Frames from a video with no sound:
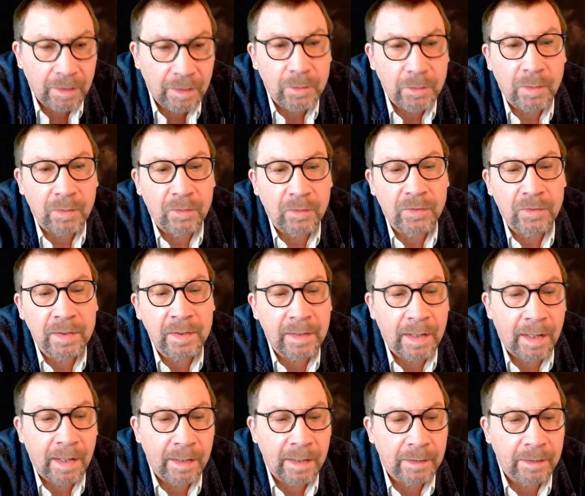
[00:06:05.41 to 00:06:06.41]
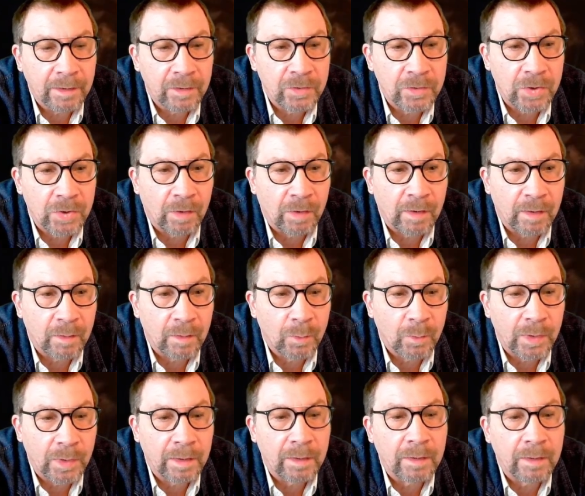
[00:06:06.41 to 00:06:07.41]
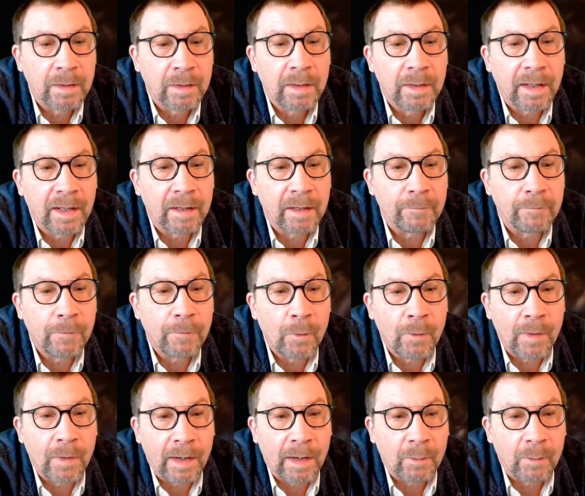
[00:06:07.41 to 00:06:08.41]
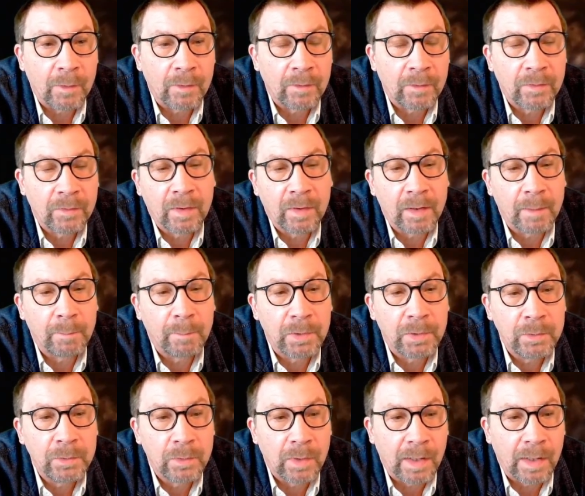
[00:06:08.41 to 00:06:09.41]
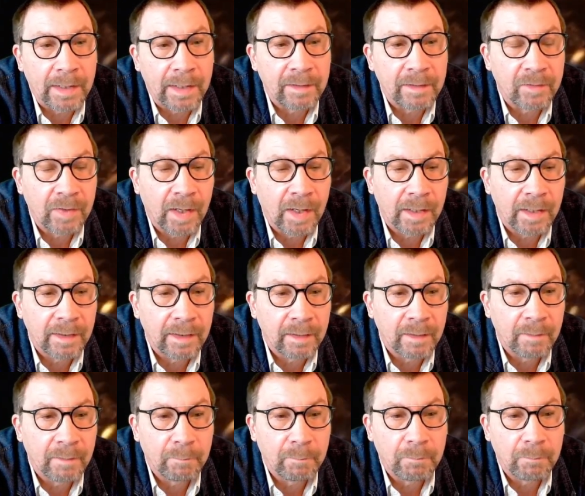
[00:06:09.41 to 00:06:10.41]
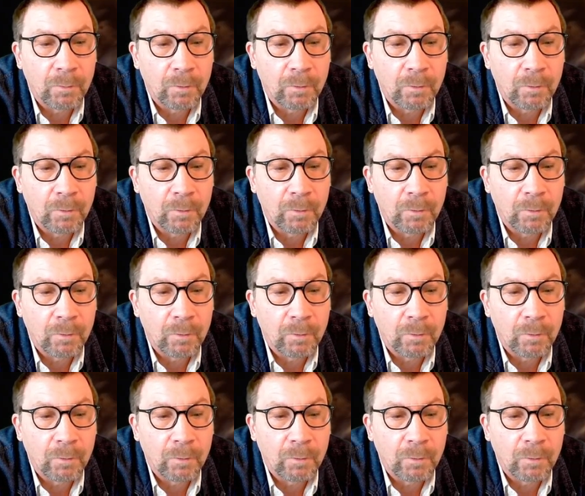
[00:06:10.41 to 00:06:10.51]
You can see that in the chart where at 4 hours, the blue line is hanging